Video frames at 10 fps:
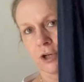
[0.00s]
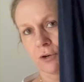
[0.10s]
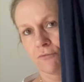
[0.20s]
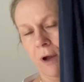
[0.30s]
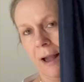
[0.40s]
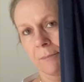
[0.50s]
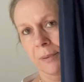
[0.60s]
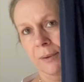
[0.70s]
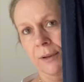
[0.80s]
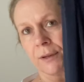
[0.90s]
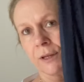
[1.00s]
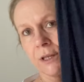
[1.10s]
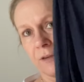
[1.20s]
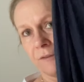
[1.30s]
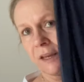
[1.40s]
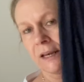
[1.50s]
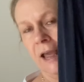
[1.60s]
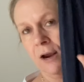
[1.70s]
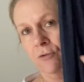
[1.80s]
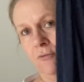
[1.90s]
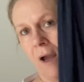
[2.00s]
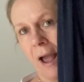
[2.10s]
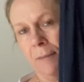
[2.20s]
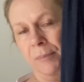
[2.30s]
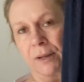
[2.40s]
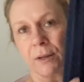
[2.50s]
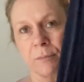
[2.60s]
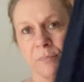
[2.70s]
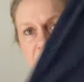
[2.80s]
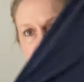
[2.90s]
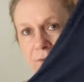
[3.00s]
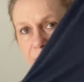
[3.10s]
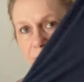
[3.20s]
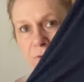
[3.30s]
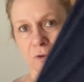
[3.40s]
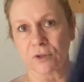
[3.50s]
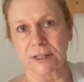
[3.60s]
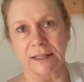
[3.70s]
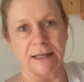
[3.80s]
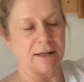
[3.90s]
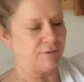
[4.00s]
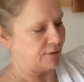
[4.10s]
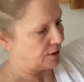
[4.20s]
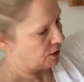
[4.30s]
wrap, your V-neck wrap, beautiful full sleeve,